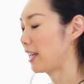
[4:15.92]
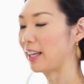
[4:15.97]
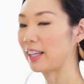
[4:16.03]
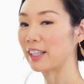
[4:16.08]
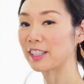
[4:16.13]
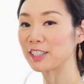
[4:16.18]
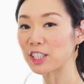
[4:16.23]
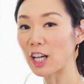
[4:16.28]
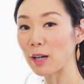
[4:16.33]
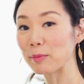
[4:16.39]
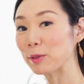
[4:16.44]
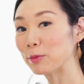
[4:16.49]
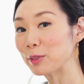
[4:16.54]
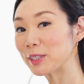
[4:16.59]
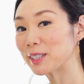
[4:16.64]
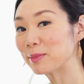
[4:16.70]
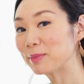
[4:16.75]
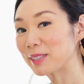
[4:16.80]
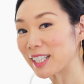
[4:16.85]
And top it
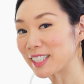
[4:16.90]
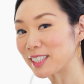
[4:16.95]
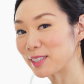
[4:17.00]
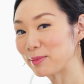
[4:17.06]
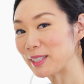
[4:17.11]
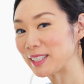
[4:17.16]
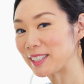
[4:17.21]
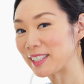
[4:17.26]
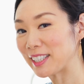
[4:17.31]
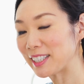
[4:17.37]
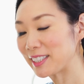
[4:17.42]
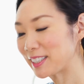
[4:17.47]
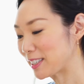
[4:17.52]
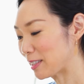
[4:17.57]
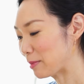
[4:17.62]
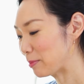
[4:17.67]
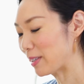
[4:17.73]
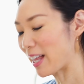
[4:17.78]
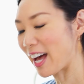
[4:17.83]
with some sesame seeds,
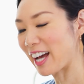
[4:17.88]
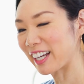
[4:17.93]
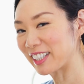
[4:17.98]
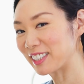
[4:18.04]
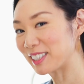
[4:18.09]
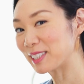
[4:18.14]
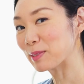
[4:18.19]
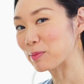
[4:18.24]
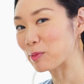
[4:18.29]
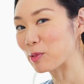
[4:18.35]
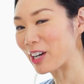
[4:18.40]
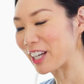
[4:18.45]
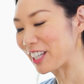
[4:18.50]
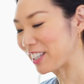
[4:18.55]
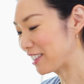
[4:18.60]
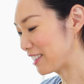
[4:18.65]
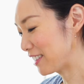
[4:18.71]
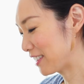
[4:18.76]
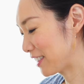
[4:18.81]
some black and some white.